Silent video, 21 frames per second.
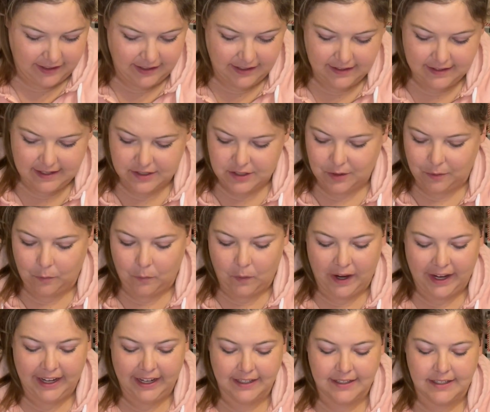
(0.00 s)
Such a
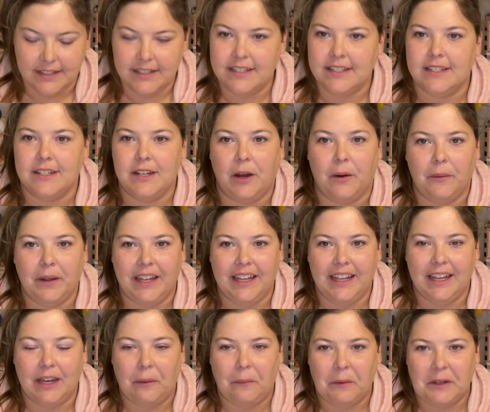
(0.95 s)
white,
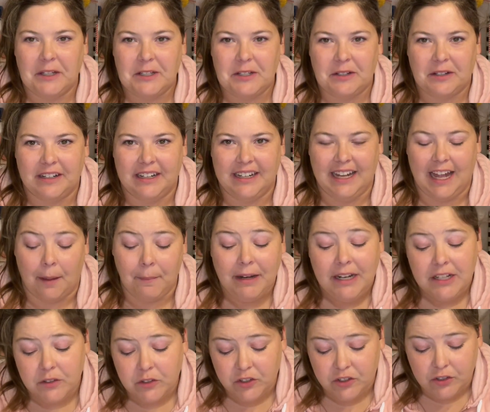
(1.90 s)
snowy, wintry. I mean,
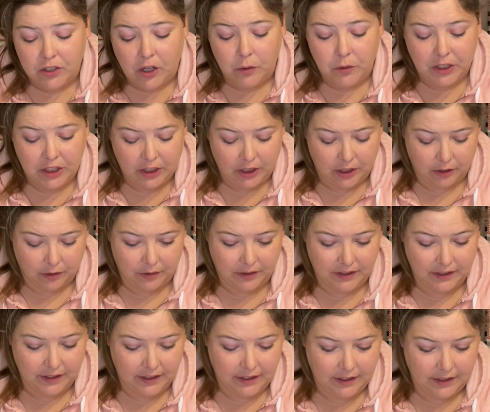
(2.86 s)
it's so cute.
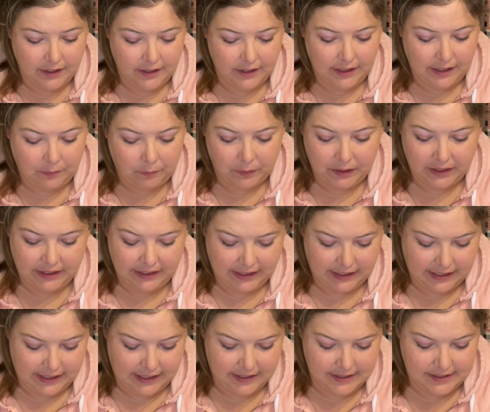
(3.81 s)
It really
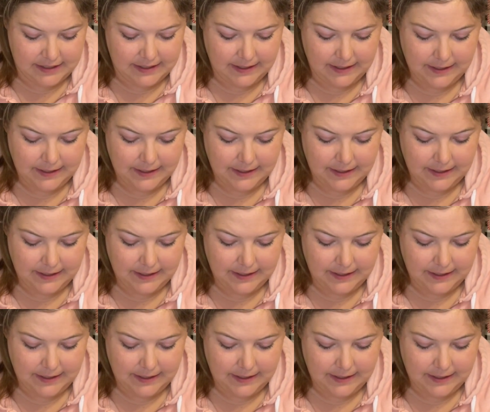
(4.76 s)
is.